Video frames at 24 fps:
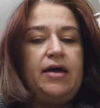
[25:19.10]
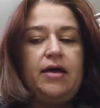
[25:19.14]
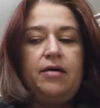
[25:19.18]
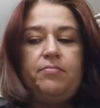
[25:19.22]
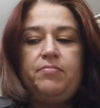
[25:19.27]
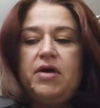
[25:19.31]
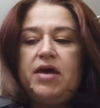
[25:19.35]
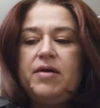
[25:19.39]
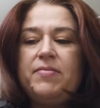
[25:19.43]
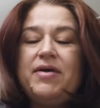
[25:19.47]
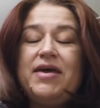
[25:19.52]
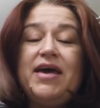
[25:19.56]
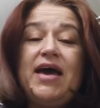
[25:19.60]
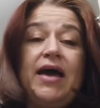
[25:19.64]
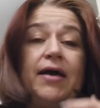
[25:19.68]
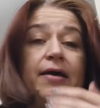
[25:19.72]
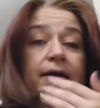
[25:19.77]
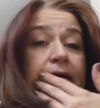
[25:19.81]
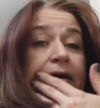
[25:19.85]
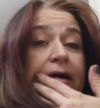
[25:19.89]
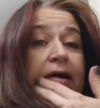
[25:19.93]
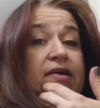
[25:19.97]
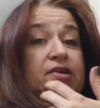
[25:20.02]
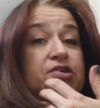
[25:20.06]
And maybe
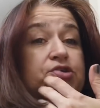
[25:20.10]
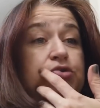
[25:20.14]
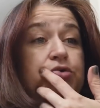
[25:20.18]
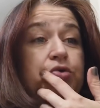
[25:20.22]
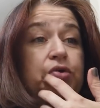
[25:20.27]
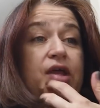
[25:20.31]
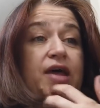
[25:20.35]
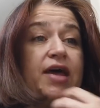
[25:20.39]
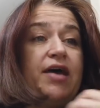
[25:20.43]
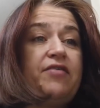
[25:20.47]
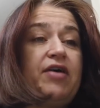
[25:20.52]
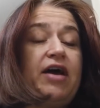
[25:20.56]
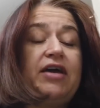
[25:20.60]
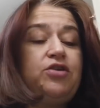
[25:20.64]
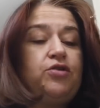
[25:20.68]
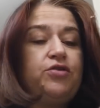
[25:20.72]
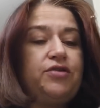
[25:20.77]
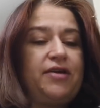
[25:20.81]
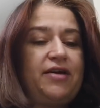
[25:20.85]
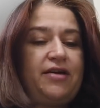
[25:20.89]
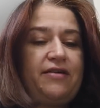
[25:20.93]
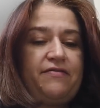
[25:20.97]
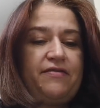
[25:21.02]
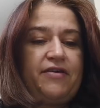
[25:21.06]
I should have. I
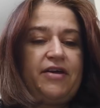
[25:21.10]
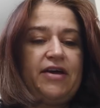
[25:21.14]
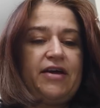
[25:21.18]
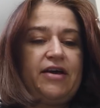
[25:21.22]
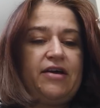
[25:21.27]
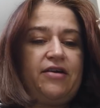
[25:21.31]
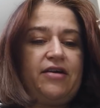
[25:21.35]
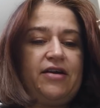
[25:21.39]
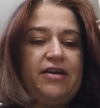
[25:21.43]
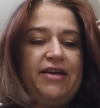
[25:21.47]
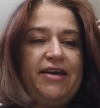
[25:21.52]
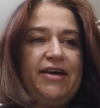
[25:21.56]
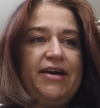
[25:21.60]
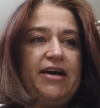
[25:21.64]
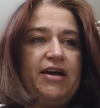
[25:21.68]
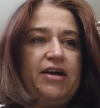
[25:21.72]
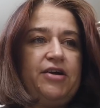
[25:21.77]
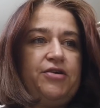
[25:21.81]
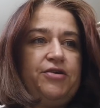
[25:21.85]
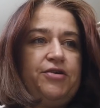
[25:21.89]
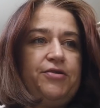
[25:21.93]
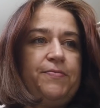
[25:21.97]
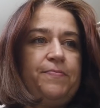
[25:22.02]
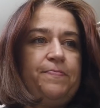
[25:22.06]
don't have a curling
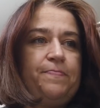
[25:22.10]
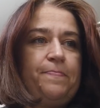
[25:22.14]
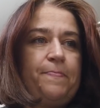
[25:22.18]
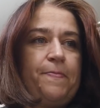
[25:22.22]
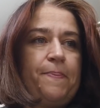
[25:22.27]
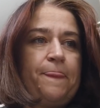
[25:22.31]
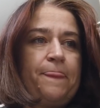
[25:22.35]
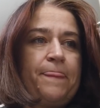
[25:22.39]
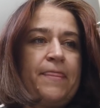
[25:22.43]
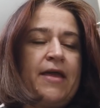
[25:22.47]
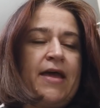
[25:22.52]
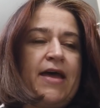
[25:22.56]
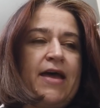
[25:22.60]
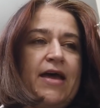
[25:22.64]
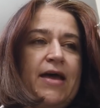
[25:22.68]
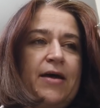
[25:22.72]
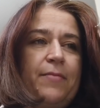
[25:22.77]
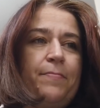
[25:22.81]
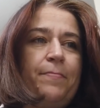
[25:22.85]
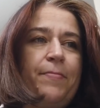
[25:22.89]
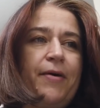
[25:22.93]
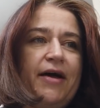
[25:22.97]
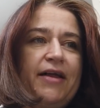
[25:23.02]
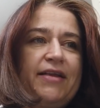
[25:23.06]
iron,
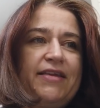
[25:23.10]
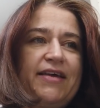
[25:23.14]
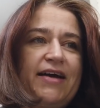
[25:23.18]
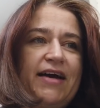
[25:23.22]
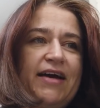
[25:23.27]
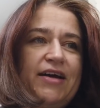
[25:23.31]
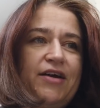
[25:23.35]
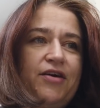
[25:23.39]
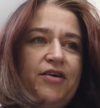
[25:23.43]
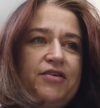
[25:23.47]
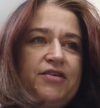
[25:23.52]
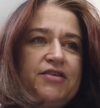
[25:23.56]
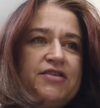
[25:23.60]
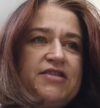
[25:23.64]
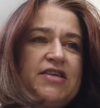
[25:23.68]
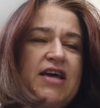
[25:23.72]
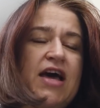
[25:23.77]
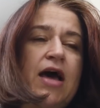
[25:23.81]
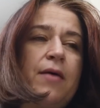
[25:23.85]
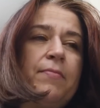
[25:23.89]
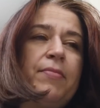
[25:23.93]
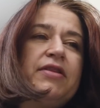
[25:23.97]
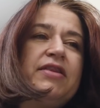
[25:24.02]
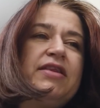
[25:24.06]
but I noticed.
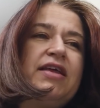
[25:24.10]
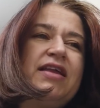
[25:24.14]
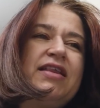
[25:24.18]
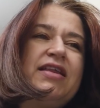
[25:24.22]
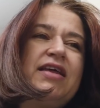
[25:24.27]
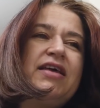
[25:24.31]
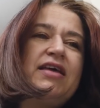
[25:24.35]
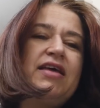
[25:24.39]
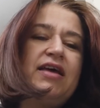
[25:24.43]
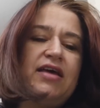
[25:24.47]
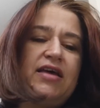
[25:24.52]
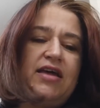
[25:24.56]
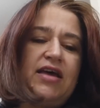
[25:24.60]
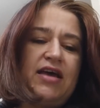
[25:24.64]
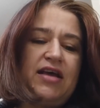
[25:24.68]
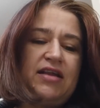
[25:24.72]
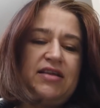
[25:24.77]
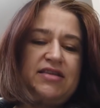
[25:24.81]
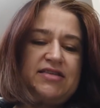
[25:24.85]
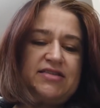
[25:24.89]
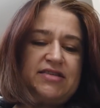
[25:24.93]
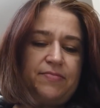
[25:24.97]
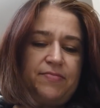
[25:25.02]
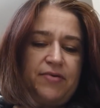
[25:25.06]
But then
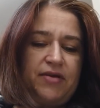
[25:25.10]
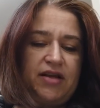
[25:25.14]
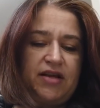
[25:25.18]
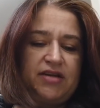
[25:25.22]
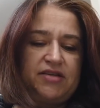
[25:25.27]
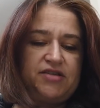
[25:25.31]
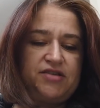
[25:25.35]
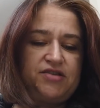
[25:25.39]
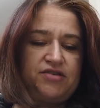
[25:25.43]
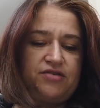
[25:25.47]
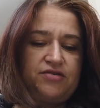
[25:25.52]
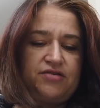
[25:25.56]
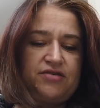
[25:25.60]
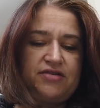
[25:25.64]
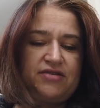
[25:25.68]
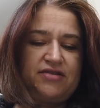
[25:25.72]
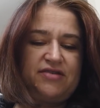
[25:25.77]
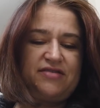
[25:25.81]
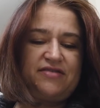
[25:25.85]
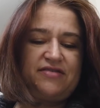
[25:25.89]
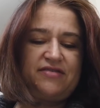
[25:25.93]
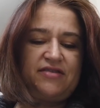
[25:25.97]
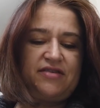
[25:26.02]
again, Isabella is just.